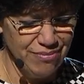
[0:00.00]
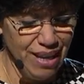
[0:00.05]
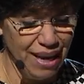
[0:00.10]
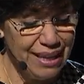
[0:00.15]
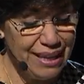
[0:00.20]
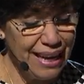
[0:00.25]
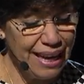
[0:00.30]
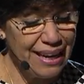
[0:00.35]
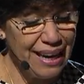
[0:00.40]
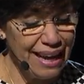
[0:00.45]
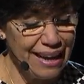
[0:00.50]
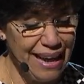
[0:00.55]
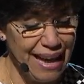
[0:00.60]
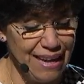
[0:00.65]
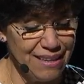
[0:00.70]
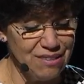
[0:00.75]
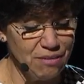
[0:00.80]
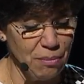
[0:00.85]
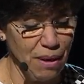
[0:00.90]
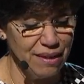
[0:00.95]
Again, I
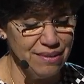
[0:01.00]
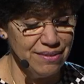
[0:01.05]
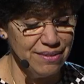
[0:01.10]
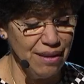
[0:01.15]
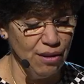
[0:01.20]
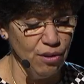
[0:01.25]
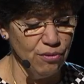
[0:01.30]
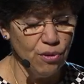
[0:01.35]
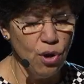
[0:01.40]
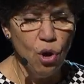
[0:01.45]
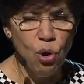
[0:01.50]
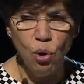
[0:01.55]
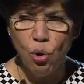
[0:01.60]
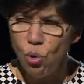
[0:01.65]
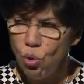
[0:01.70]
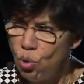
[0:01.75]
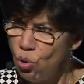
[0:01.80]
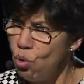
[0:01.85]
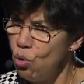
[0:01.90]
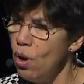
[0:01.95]
asked myself,
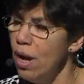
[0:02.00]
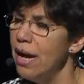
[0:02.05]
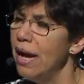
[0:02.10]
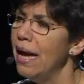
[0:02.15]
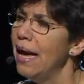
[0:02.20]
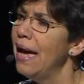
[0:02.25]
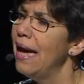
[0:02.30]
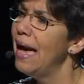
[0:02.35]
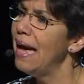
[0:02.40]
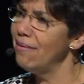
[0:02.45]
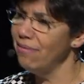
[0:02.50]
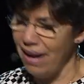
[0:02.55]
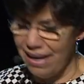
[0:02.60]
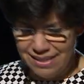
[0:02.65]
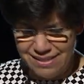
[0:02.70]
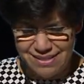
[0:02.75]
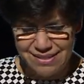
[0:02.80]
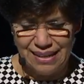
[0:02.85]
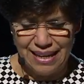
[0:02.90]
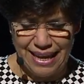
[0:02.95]
who have I
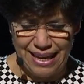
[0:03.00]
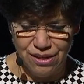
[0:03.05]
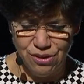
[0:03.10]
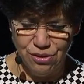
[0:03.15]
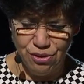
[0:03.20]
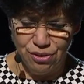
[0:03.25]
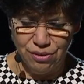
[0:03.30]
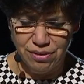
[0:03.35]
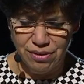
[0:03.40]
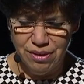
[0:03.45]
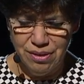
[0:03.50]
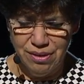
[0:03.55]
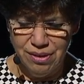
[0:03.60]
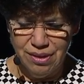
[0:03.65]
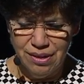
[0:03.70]
slandered?